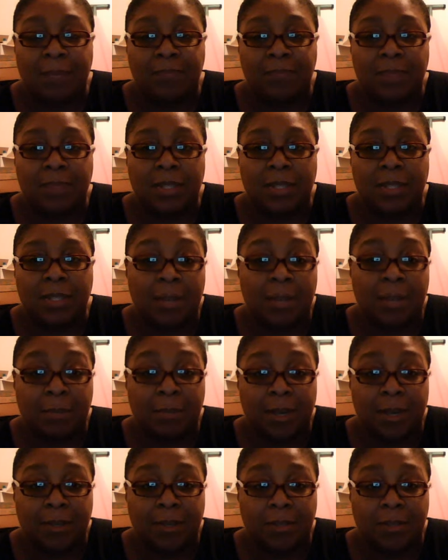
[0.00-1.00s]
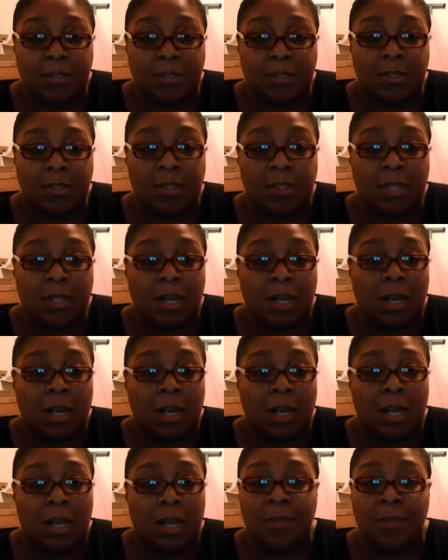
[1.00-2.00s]
nut butters,
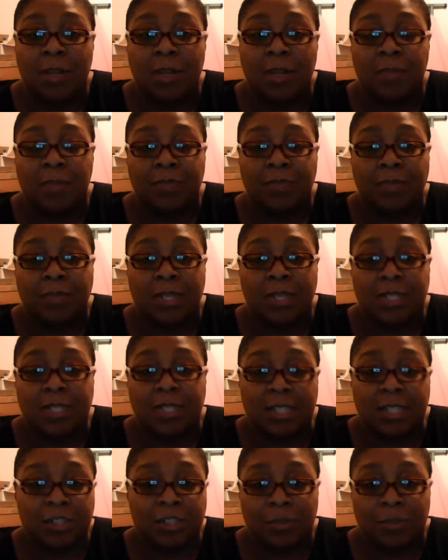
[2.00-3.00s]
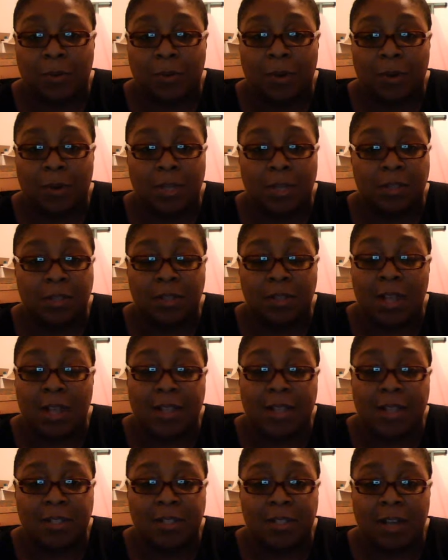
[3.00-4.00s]
essential oils.
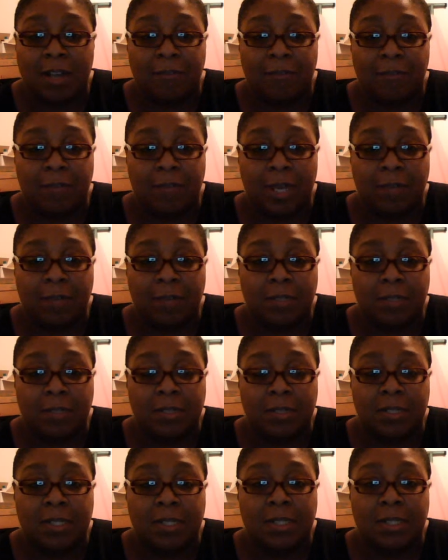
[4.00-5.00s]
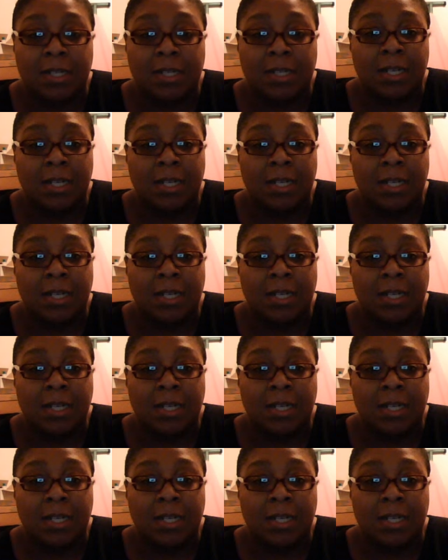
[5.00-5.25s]
They also have fragrances.